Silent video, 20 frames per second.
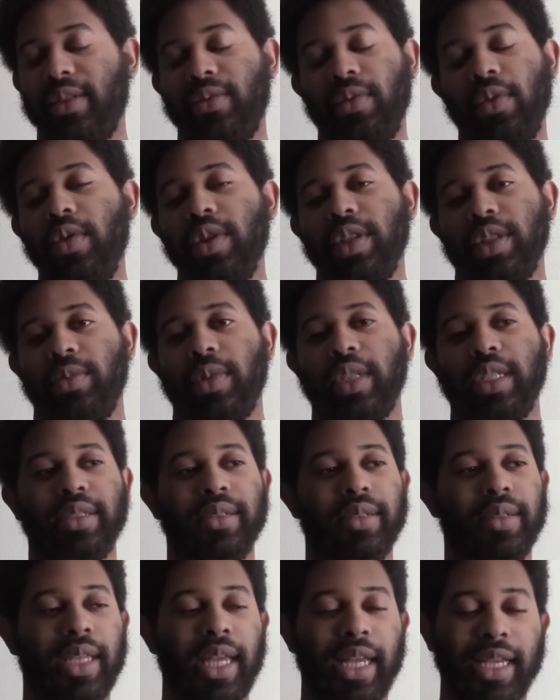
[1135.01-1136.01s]
Of course it
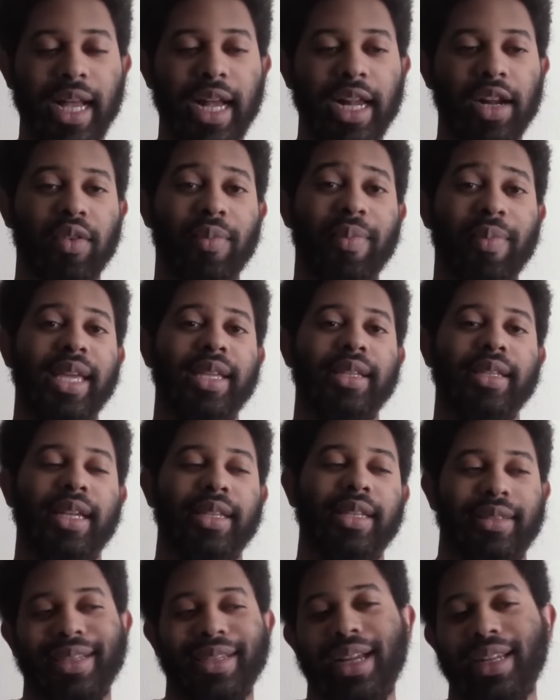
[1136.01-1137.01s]
was. I mean, that kind
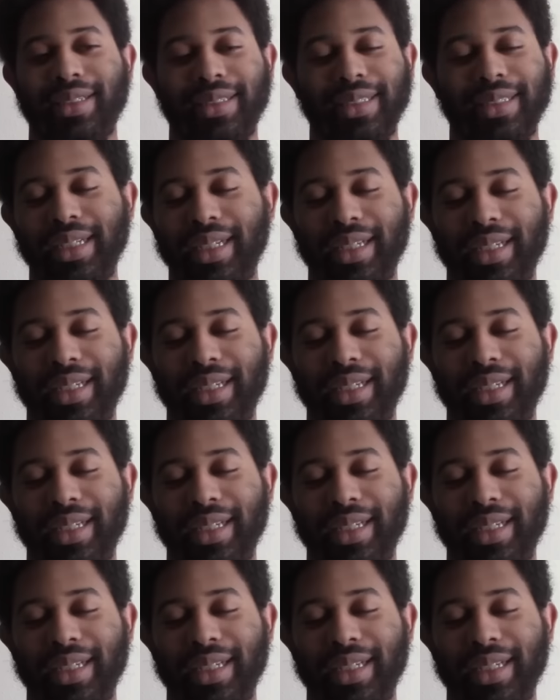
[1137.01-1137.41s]
of